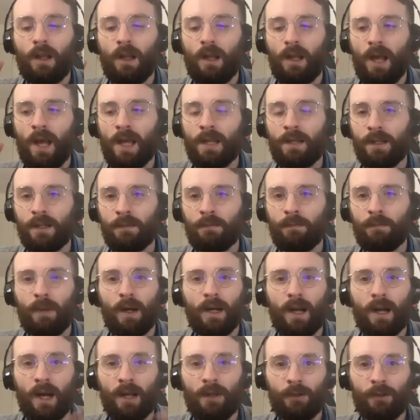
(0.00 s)
edited by
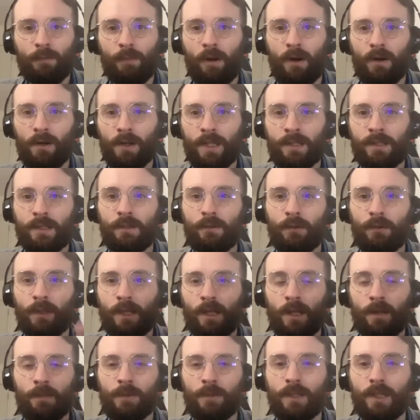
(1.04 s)
either party. So they
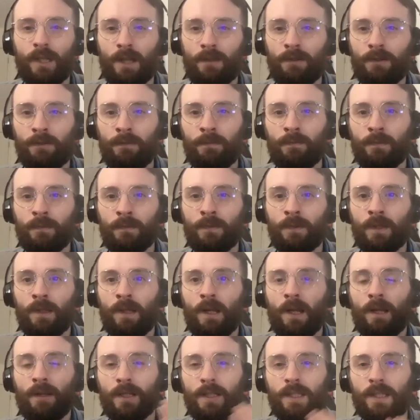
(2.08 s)
come together
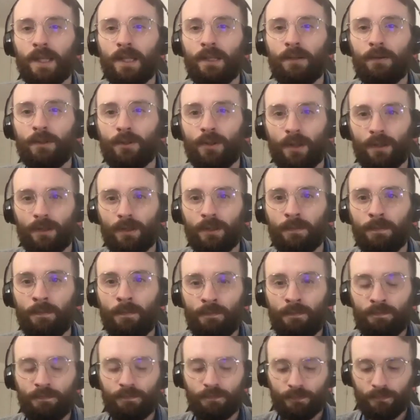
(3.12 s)
and they say to each other,
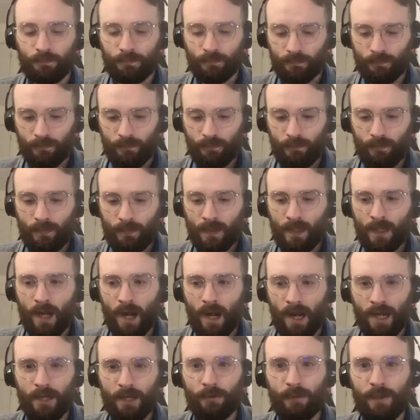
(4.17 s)

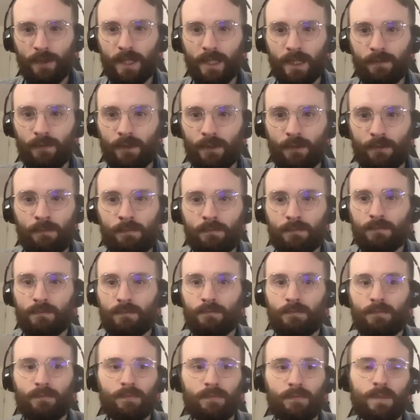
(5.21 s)
I agree to give you
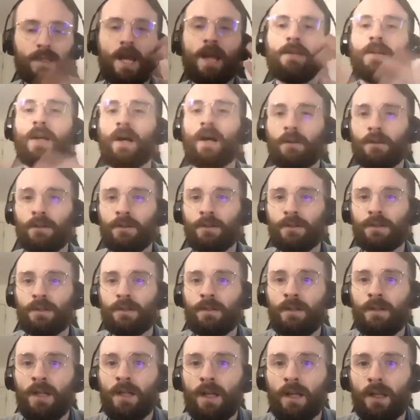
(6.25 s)
$10.
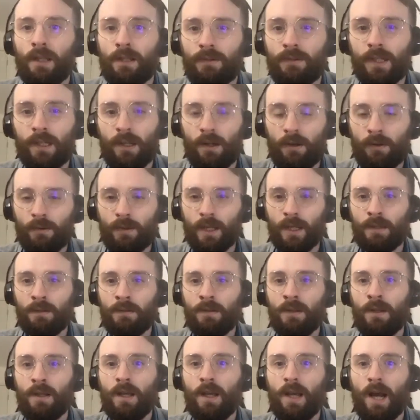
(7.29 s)
And you say, okay,
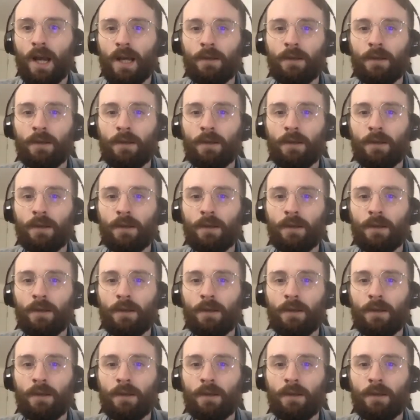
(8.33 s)
I